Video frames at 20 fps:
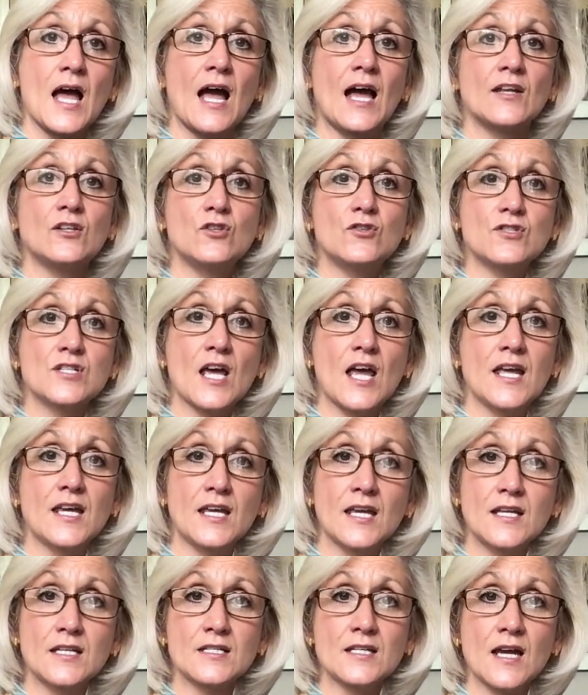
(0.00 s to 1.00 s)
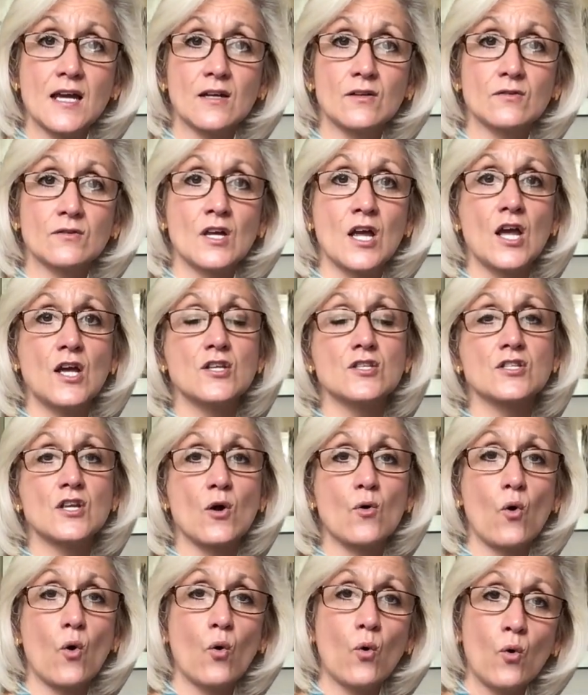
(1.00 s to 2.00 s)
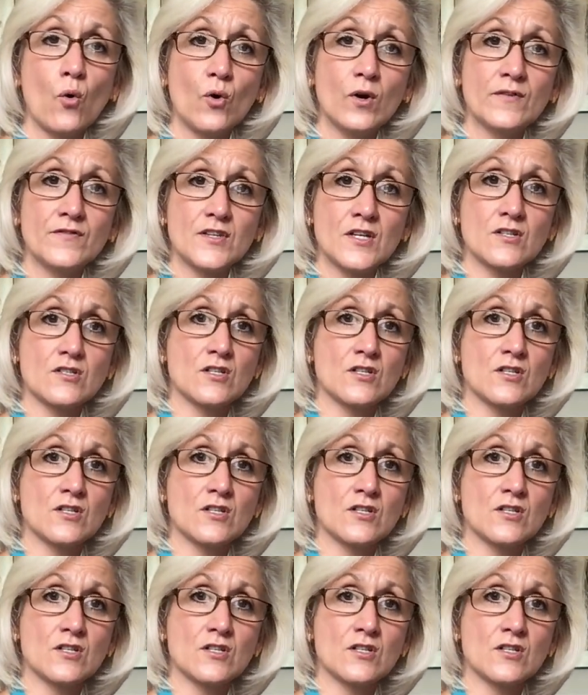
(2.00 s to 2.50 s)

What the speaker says: and you take it down. So all of those